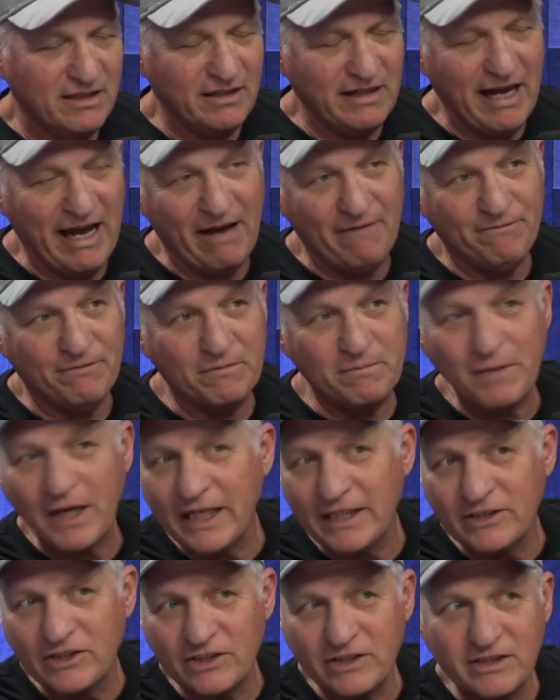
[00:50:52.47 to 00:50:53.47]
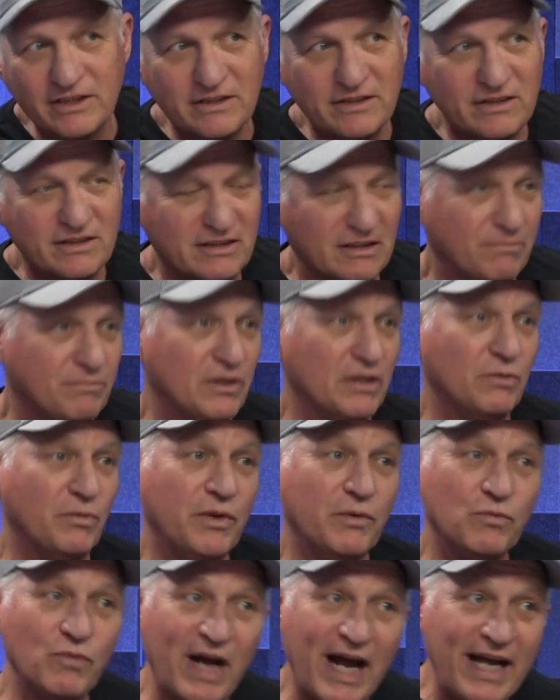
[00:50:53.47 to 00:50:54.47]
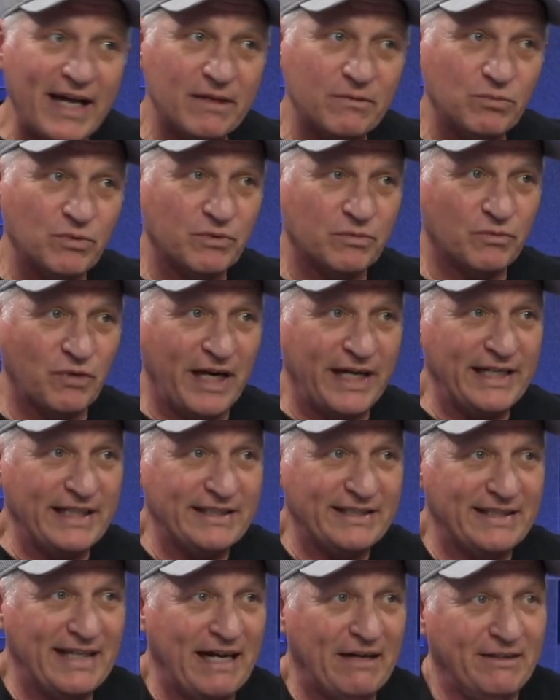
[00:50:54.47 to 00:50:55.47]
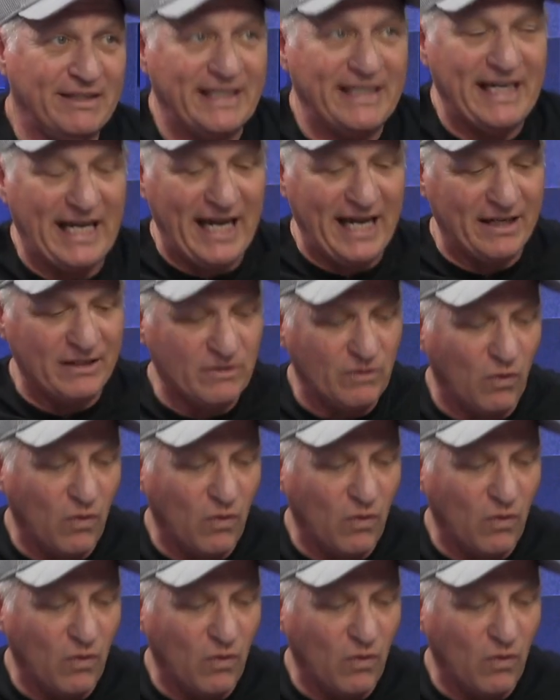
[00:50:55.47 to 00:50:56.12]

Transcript: affirmations, something we read, we'll write it down again.